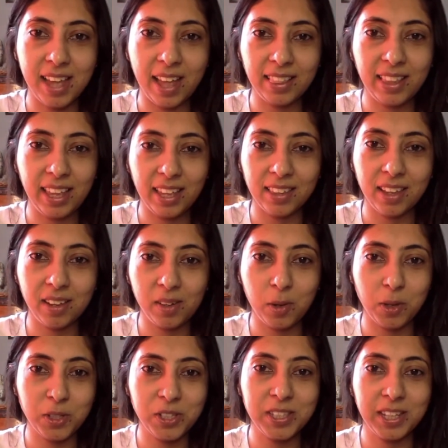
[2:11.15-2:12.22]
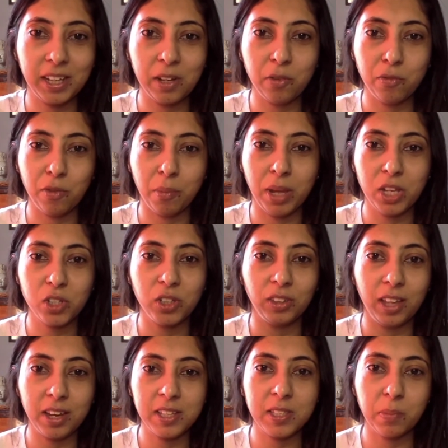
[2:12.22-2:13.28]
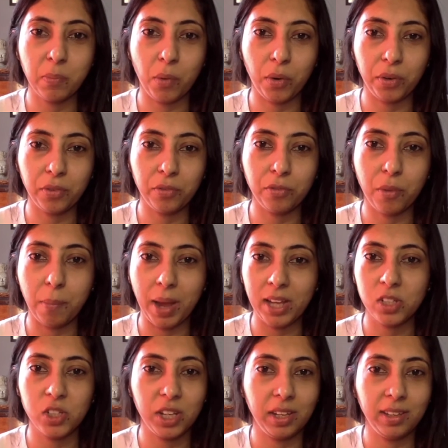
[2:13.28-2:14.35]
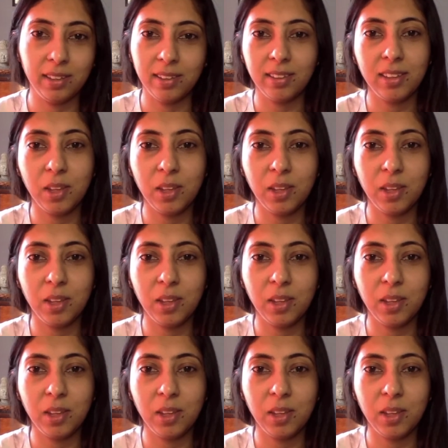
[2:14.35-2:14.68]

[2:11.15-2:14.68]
at the other logistical information that is important for matching,